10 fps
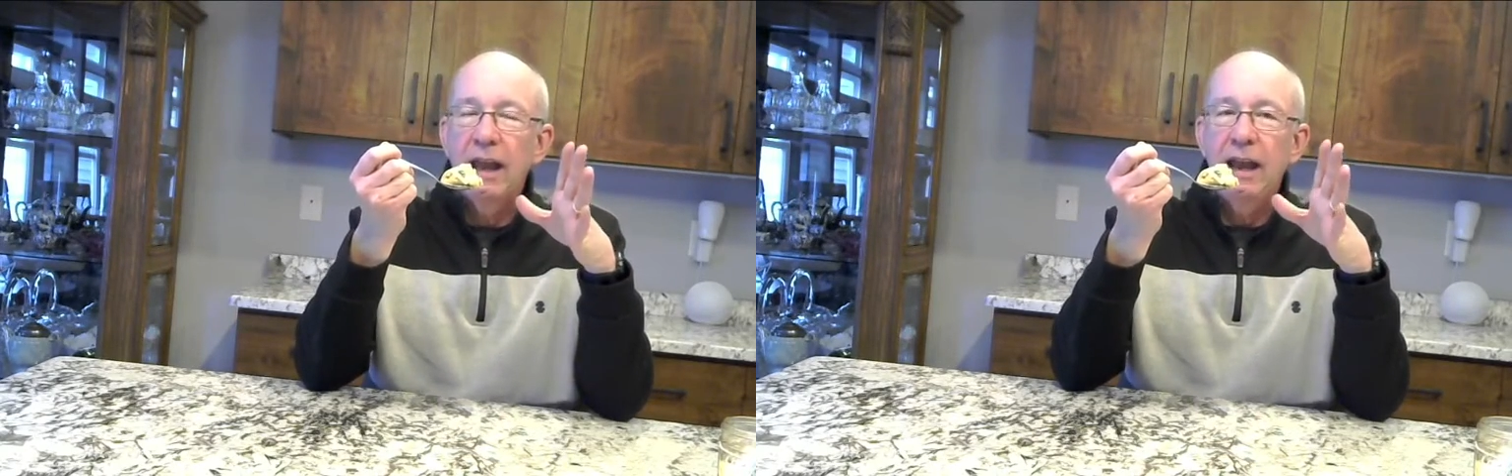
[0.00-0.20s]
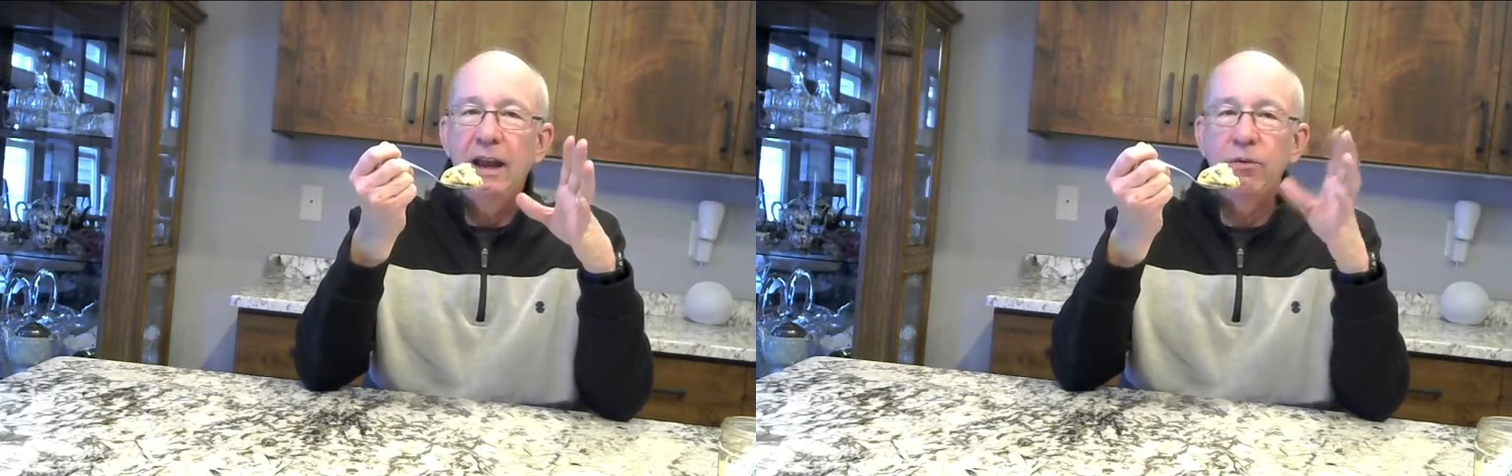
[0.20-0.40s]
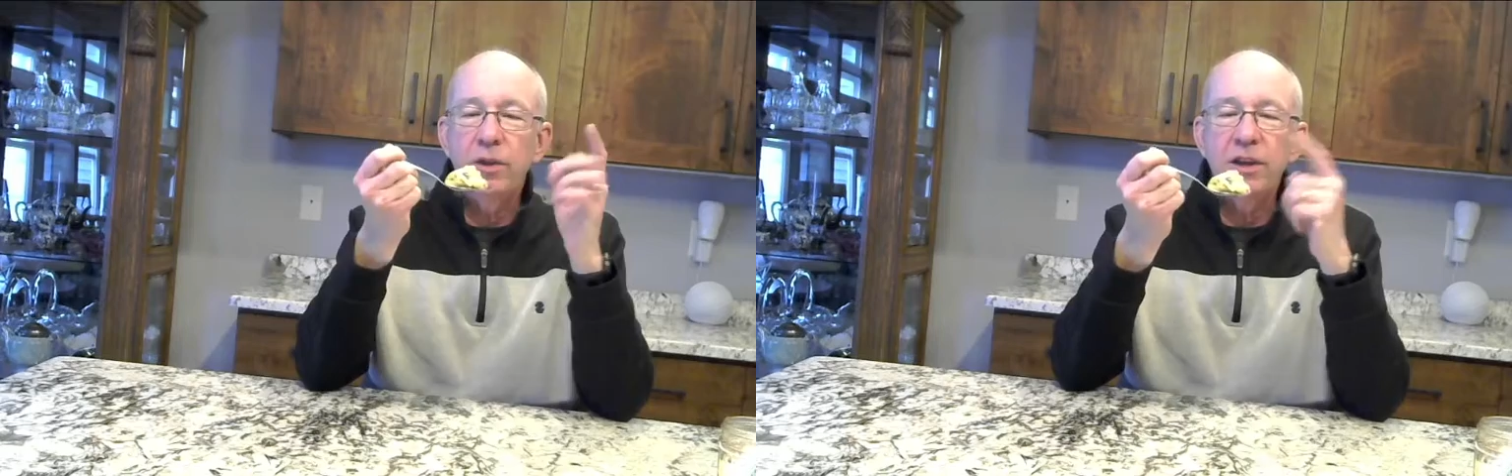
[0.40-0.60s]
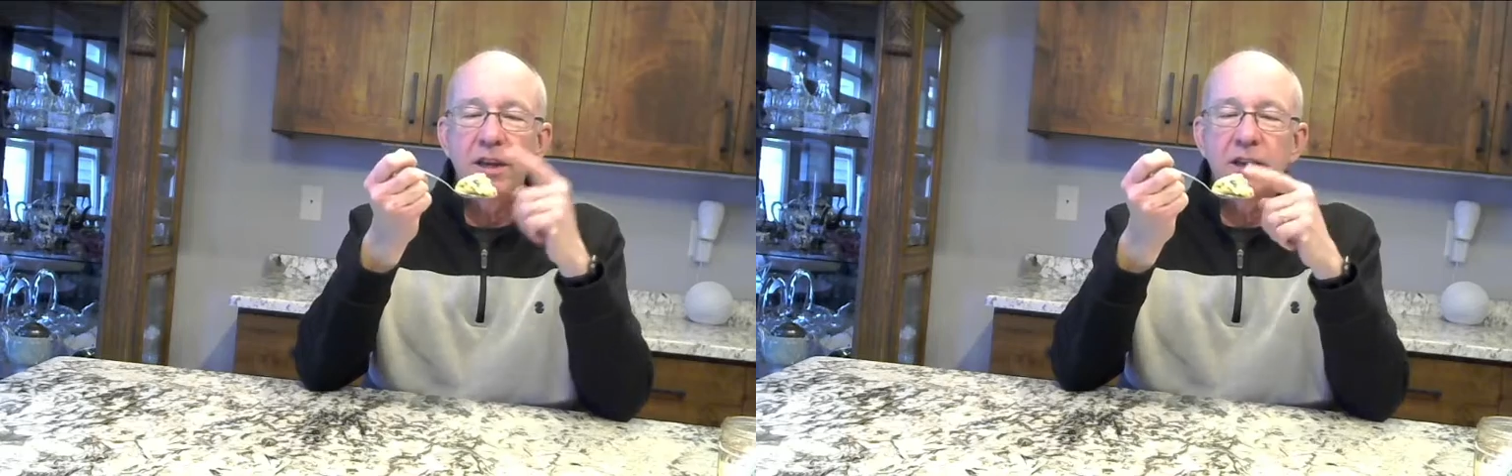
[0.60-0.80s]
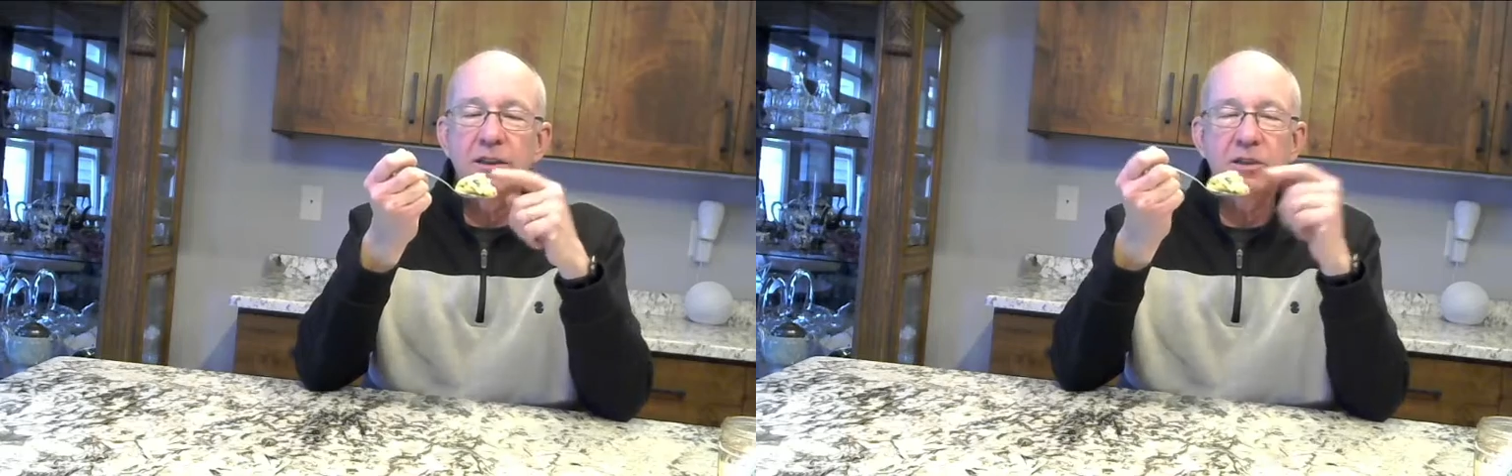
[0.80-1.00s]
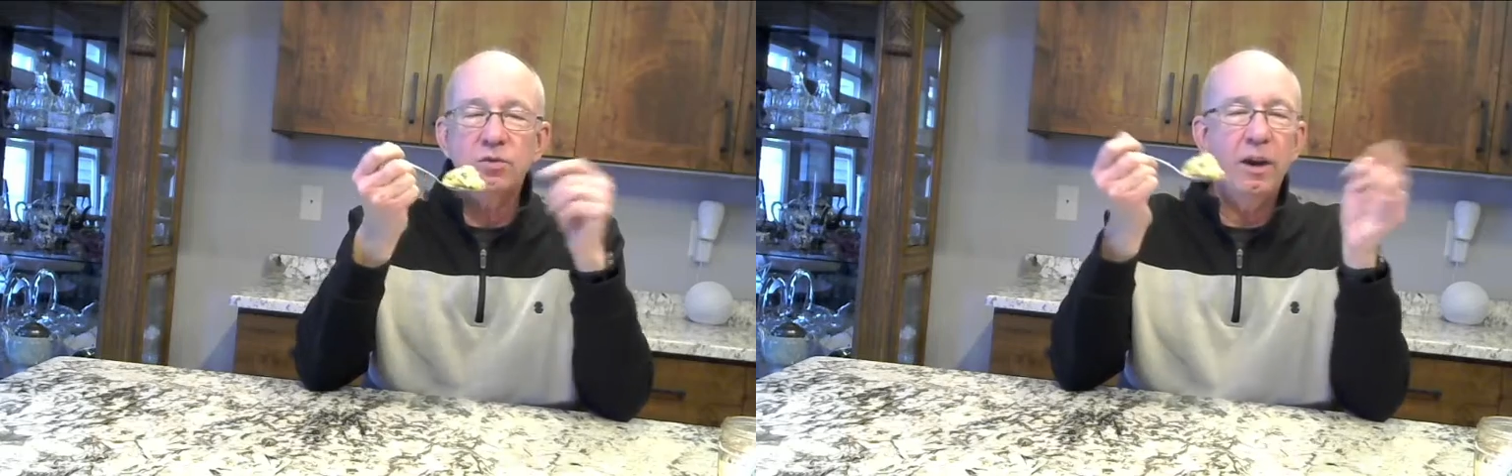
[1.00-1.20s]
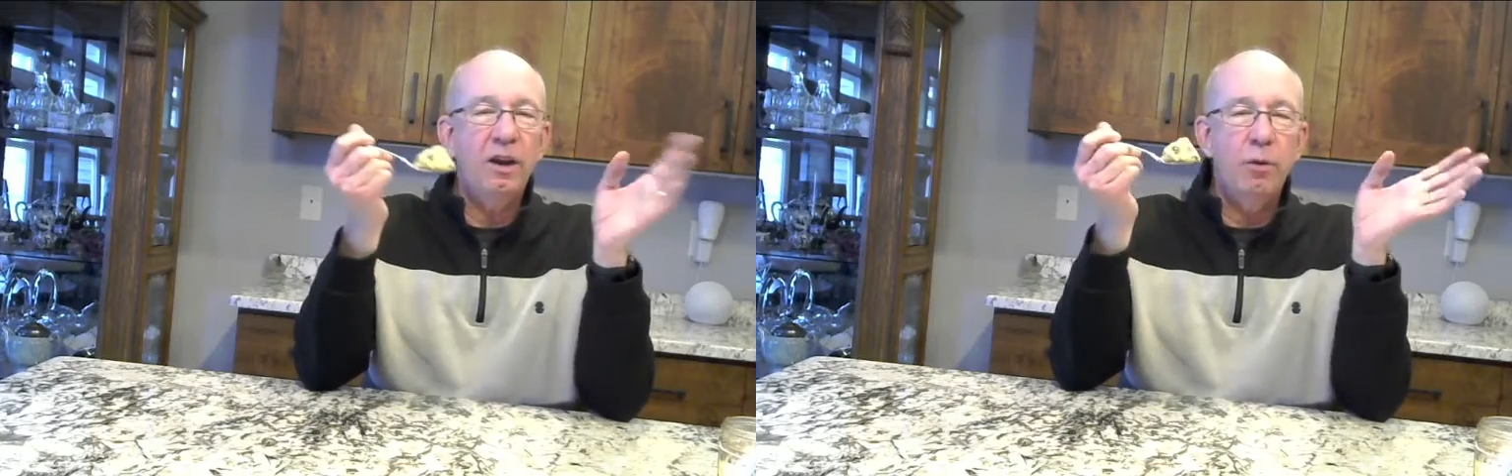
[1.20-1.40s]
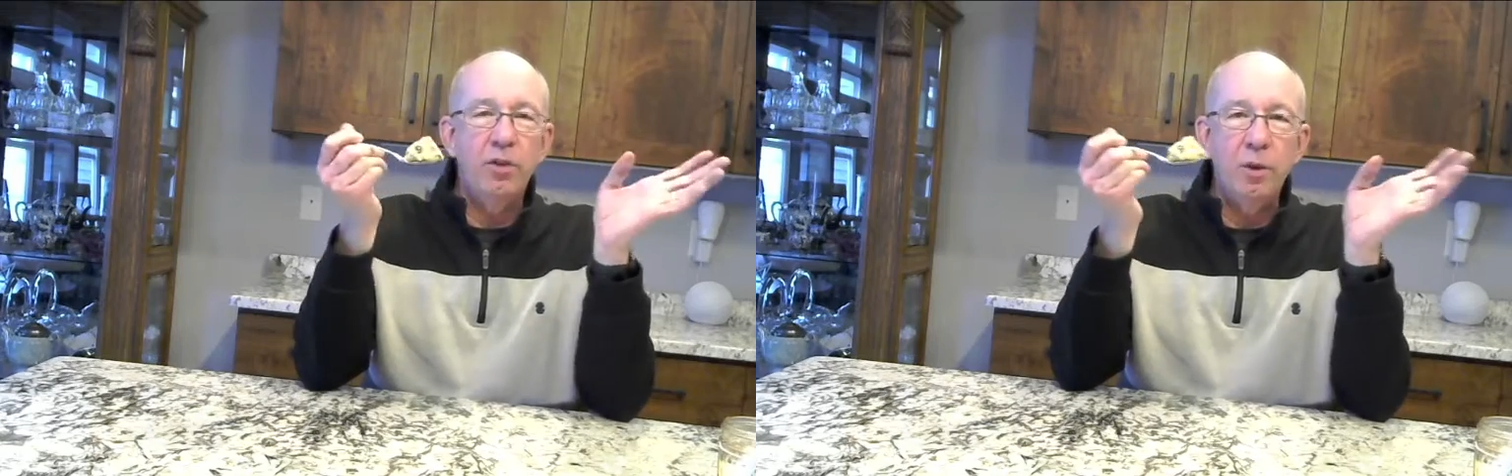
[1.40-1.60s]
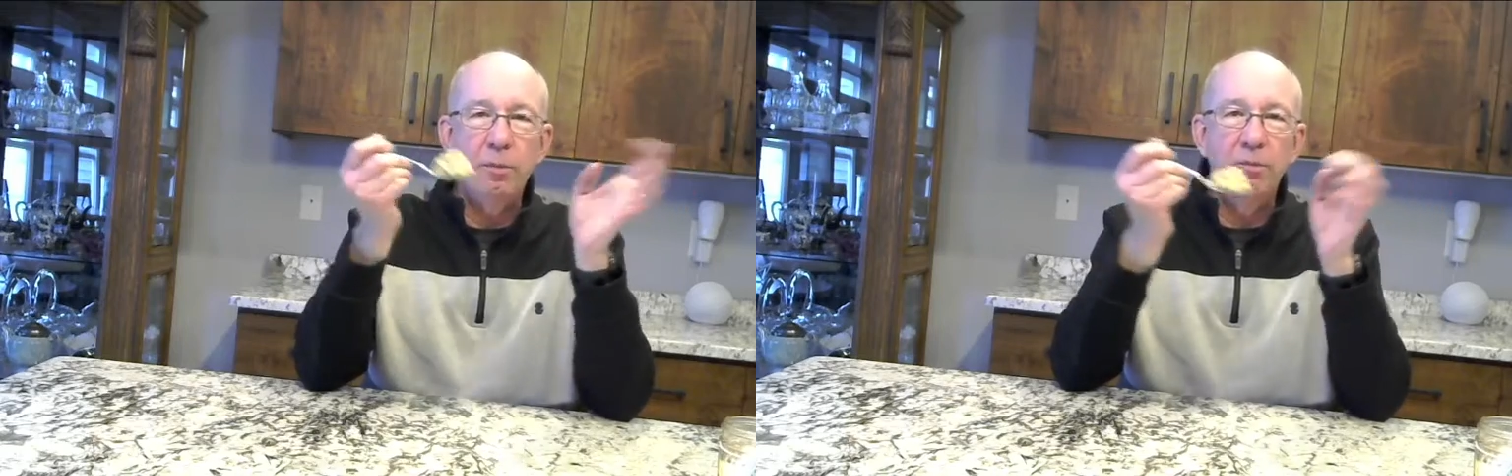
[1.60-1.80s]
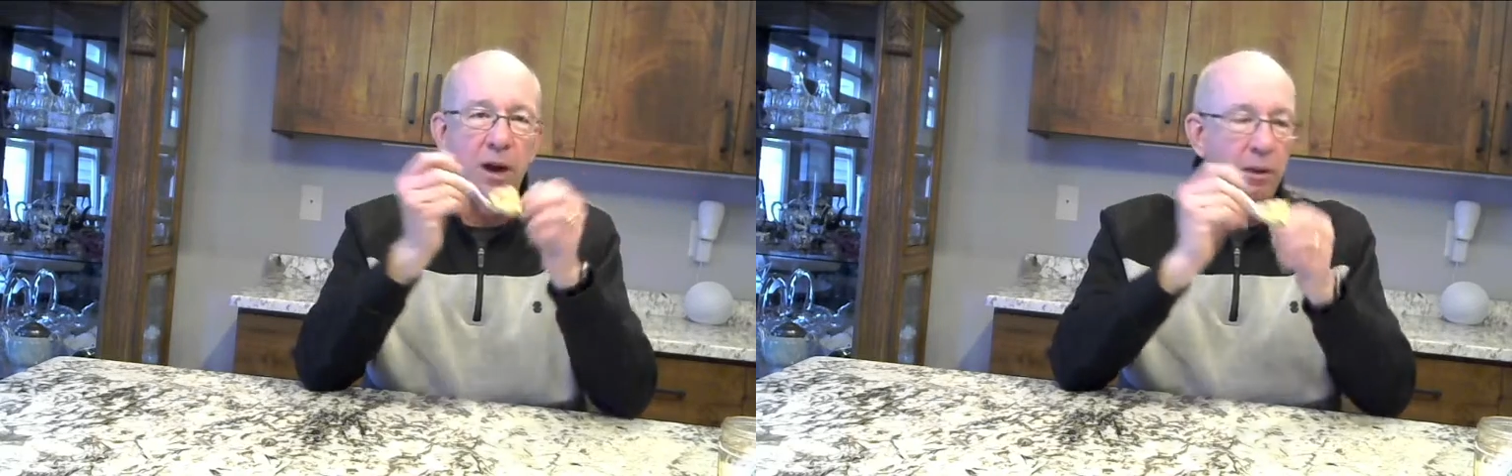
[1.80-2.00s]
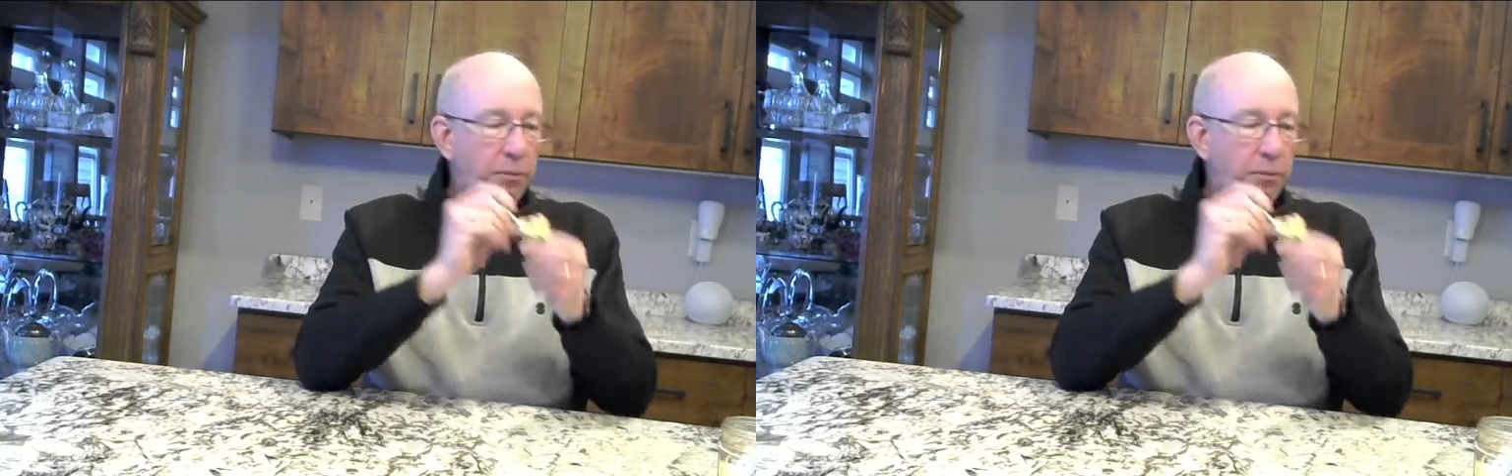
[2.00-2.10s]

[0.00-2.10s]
And whether you eat it this way or whether you uh,